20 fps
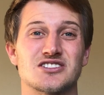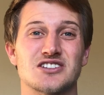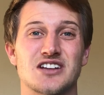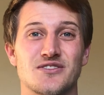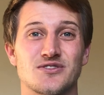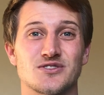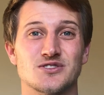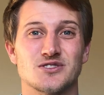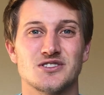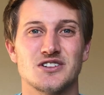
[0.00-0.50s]

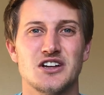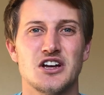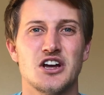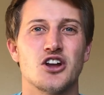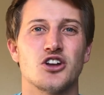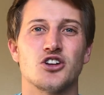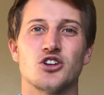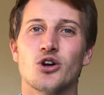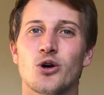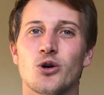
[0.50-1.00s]
level.
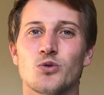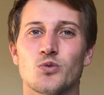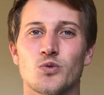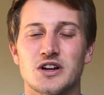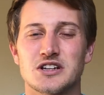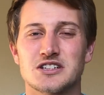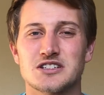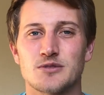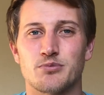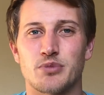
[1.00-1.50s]
No one
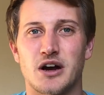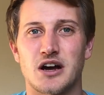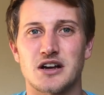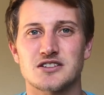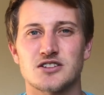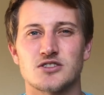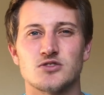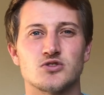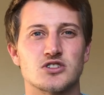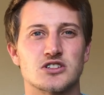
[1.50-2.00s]
wants a
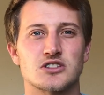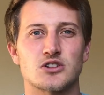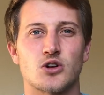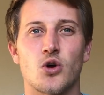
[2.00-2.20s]
boss who just